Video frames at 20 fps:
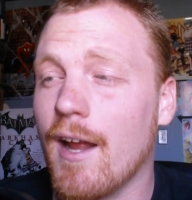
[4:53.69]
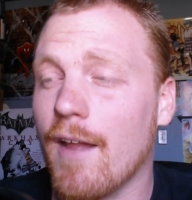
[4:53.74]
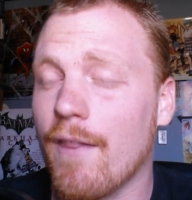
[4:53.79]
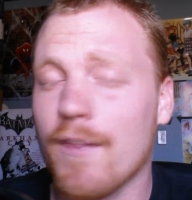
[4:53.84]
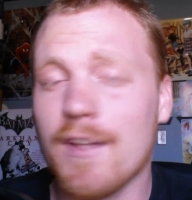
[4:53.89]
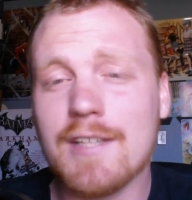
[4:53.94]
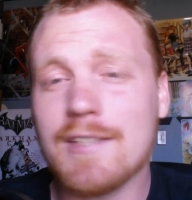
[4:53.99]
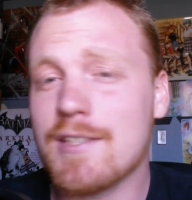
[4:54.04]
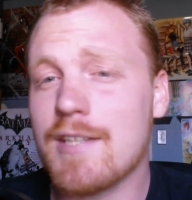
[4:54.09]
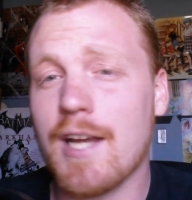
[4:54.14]

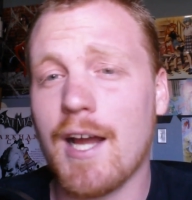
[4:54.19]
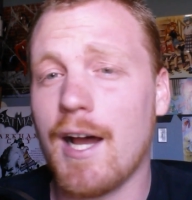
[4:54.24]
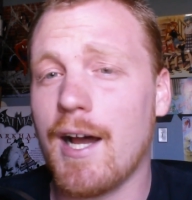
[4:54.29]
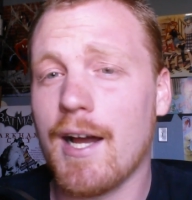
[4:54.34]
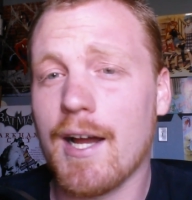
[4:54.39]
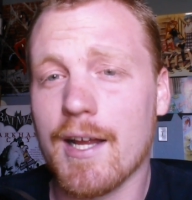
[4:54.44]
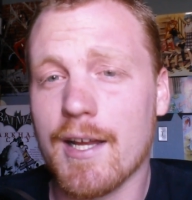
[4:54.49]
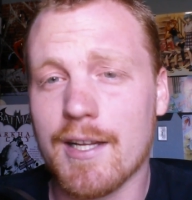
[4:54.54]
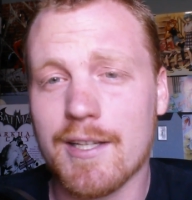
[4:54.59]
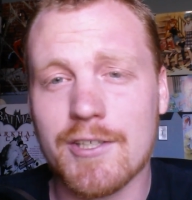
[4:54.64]
And this
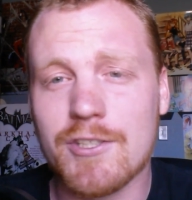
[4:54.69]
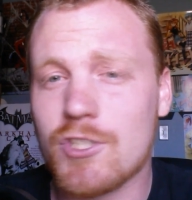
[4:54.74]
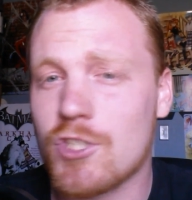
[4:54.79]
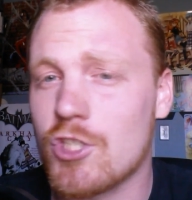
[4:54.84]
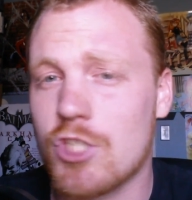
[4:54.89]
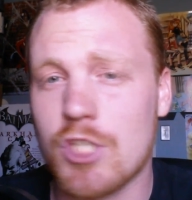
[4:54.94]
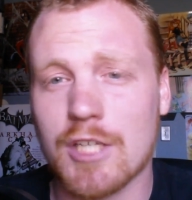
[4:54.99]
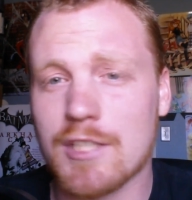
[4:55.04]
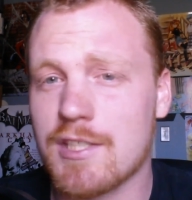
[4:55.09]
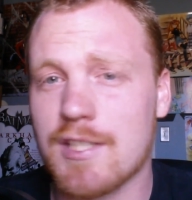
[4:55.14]
guy is
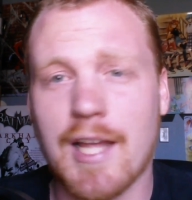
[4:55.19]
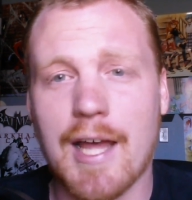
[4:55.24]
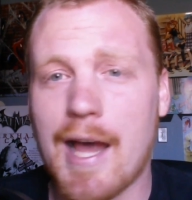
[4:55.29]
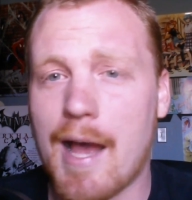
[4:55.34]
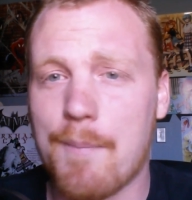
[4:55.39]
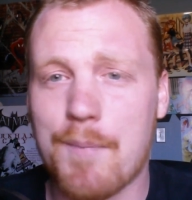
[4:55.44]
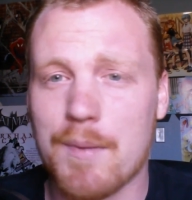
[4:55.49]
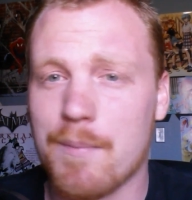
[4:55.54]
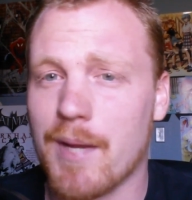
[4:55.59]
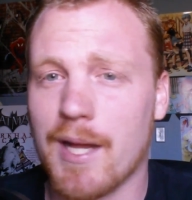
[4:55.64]
just the
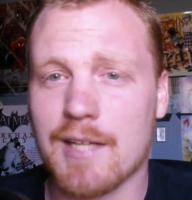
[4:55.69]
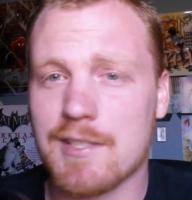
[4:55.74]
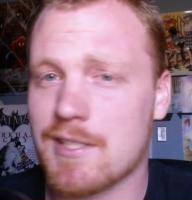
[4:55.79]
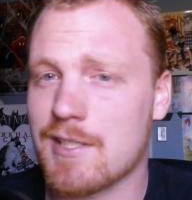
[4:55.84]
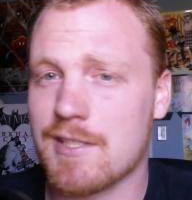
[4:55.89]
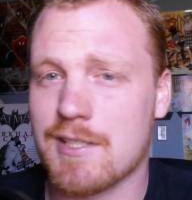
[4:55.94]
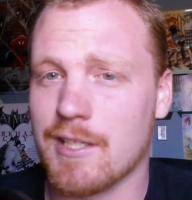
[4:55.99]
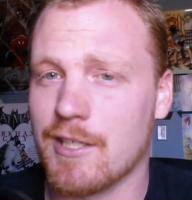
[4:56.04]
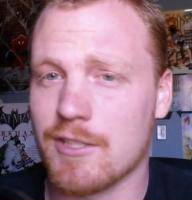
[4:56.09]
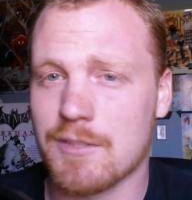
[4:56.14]
happy
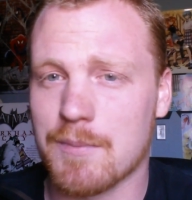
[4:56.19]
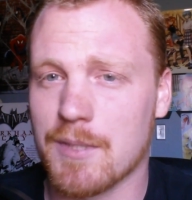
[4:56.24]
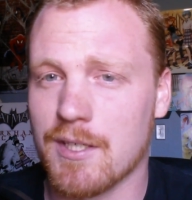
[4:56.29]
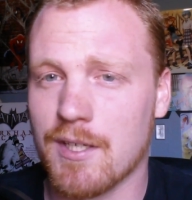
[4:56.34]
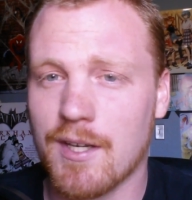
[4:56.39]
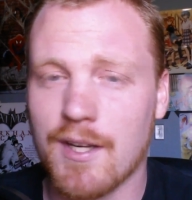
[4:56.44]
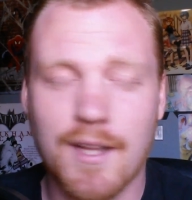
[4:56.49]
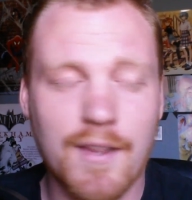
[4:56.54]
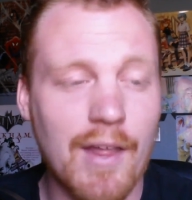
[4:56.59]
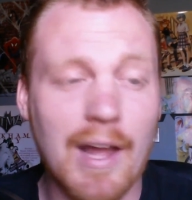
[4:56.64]
mask
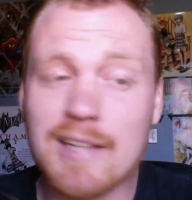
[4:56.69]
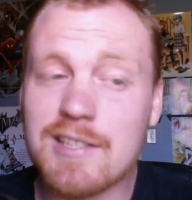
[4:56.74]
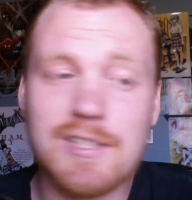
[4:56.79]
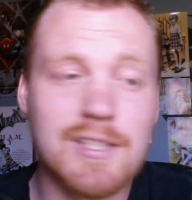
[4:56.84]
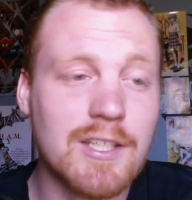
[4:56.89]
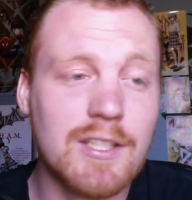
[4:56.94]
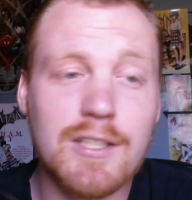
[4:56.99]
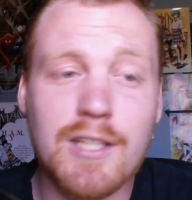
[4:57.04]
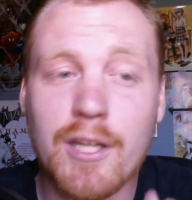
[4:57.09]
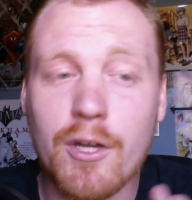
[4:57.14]
salesman.
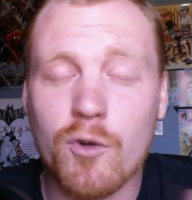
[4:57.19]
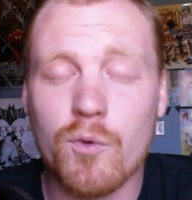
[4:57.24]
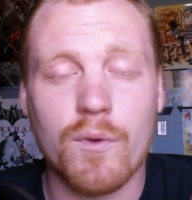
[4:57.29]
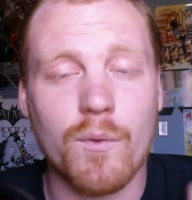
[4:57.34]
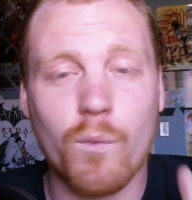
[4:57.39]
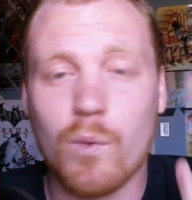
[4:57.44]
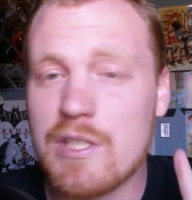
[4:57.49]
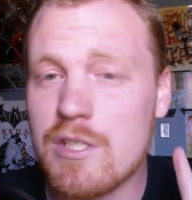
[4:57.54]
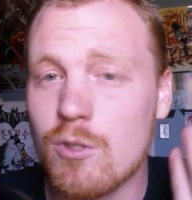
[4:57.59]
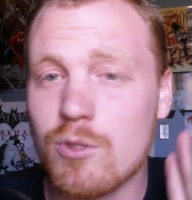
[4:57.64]
That's
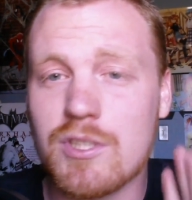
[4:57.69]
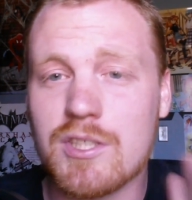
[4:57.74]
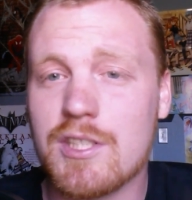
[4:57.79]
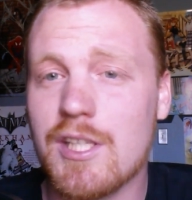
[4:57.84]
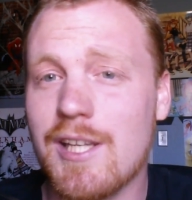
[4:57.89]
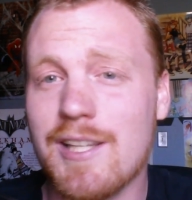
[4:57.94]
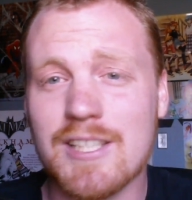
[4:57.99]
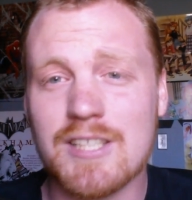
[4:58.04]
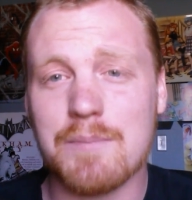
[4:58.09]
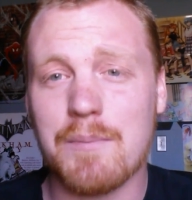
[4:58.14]
when you
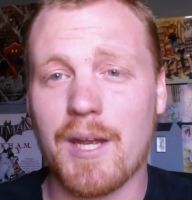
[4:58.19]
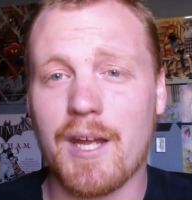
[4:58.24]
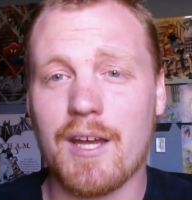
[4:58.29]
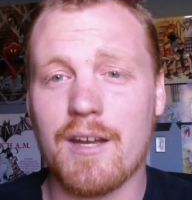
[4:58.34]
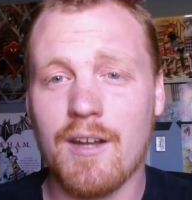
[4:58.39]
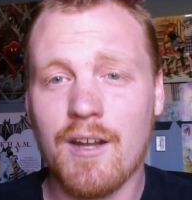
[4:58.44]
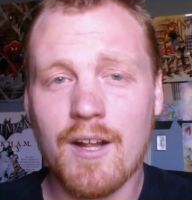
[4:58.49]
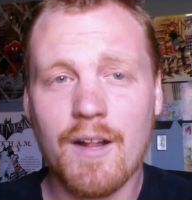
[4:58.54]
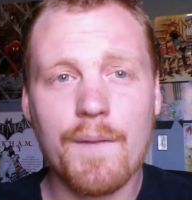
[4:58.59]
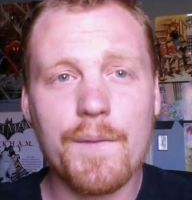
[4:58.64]
see this
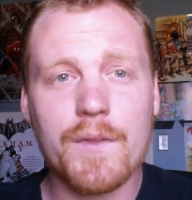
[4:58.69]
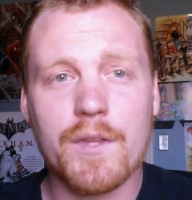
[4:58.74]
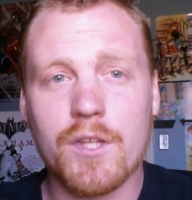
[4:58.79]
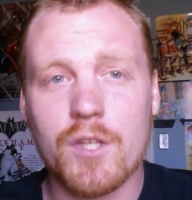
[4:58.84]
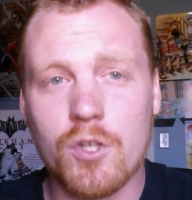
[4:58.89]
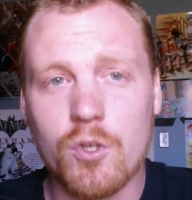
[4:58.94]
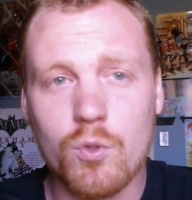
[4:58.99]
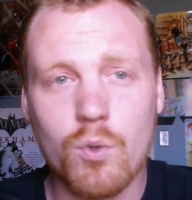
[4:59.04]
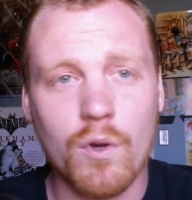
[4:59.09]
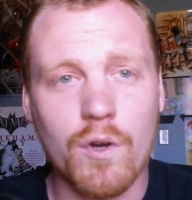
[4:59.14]
man,
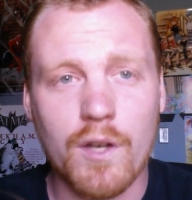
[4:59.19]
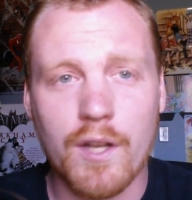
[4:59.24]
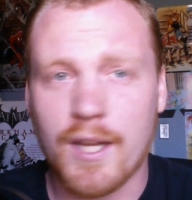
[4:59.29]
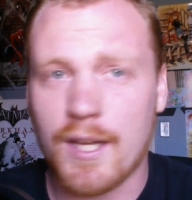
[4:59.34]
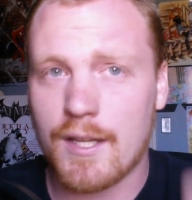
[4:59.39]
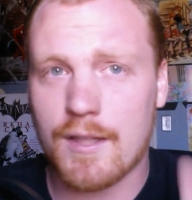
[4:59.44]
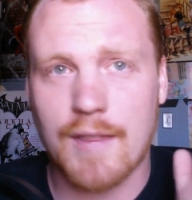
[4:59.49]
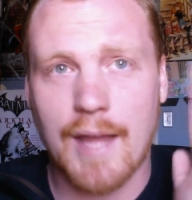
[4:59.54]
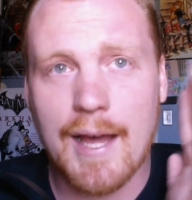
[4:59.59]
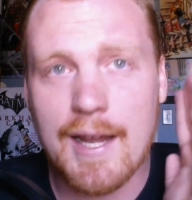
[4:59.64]
You are
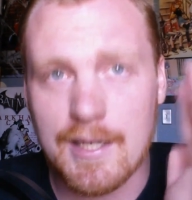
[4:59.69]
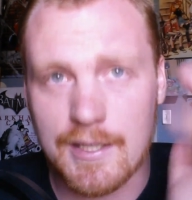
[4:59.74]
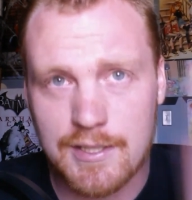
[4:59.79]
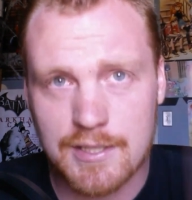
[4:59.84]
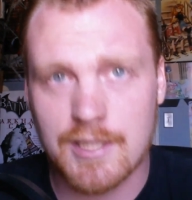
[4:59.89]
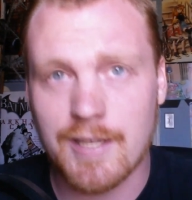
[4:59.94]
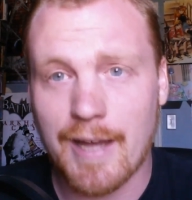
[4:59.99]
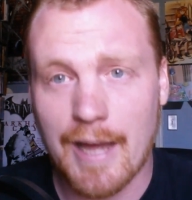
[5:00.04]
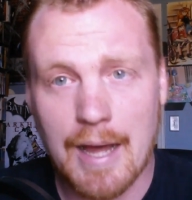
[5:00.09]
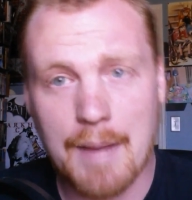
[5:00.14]
like, that
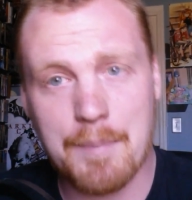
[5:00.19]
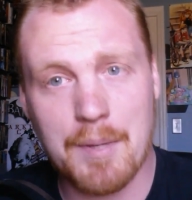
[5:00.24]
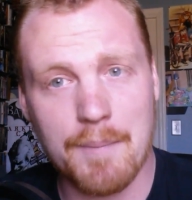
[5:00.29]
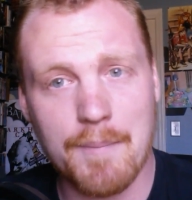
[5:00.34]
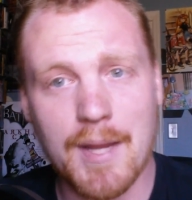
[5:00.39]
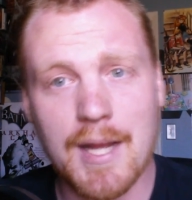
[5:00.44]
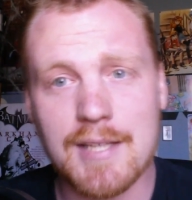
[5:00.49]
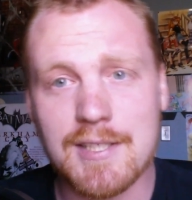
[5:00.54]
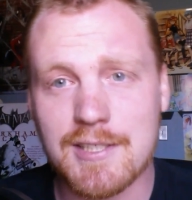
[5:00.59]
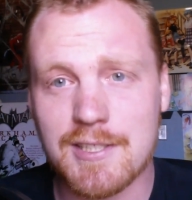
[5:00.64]
is the
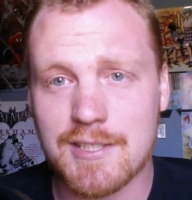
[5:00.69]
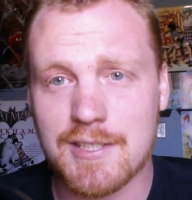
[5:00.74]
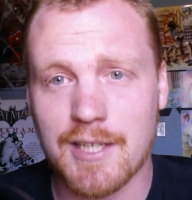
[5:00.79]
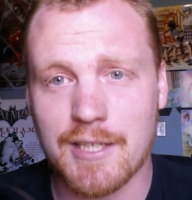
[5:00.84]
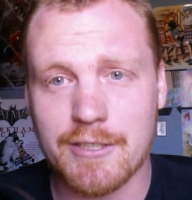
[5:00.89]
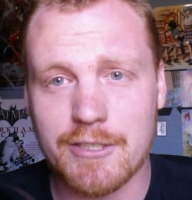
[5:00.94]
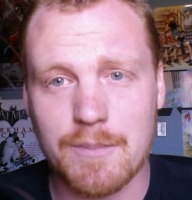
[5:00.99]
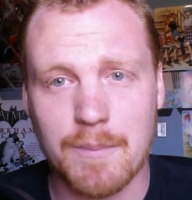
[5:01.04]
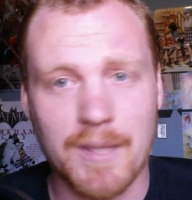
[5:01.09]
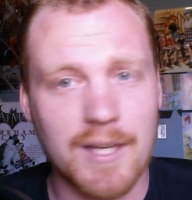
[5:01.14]
Happy Mask
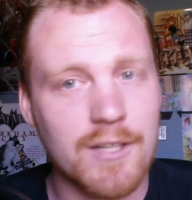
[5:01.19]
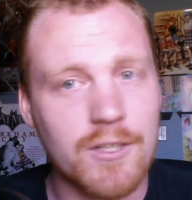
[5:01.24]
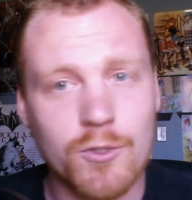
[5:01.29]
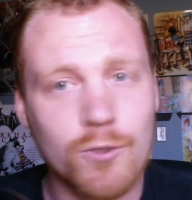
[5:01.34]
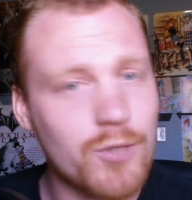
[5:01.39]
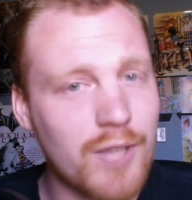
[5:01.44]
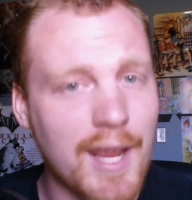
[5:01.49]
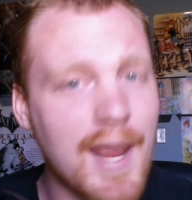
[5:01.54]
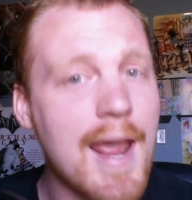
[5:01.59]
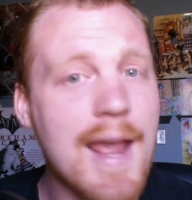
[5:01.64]
salesman, and
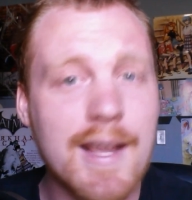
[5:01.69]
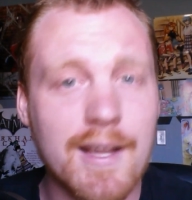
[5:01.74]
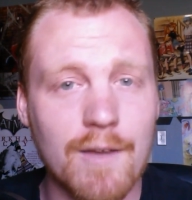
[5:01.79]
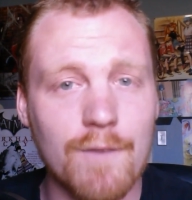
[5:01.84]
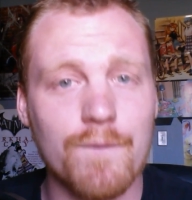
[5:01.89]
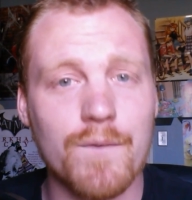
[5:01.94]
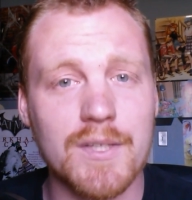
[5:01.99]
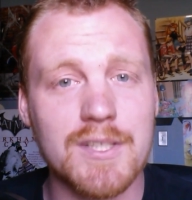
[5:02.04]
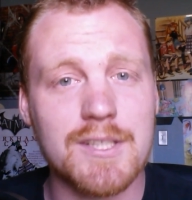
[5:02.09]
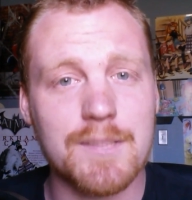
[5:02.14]
you can't
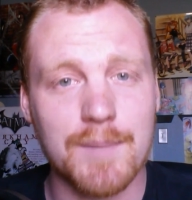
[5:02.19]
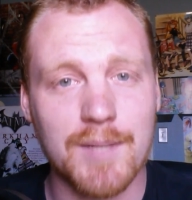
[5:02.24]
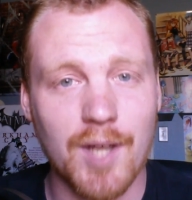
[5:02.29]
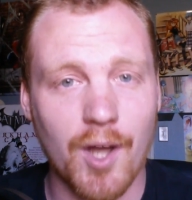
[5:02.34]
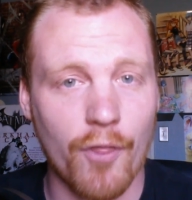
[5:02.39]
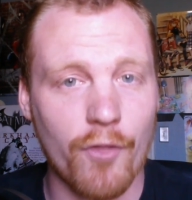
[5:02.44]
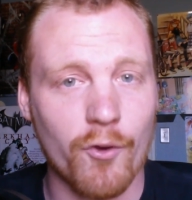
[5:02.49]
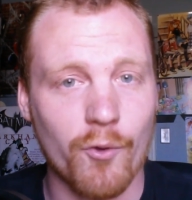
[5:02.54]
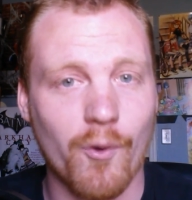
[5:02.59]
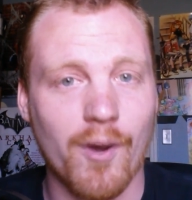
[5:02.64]
convince
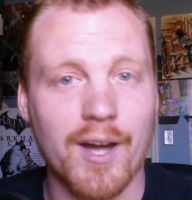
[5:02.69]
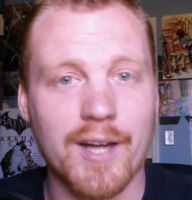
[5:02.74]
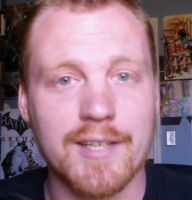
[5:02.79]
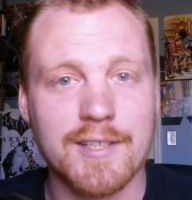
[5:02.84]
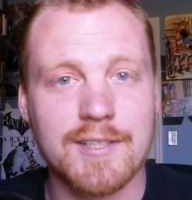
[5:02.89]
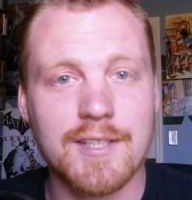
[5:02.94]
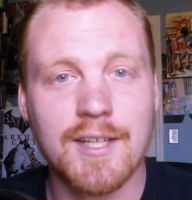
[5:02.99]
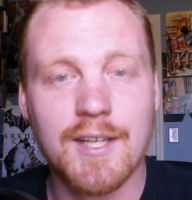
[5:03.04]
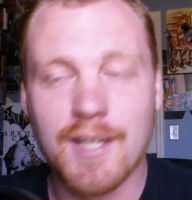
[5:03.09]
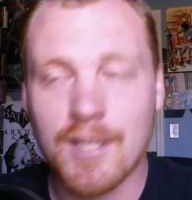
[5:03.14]
me
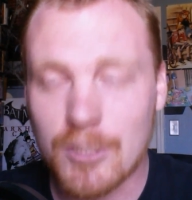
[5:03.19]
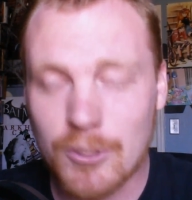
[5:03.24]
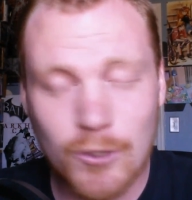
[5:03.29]
otherwise.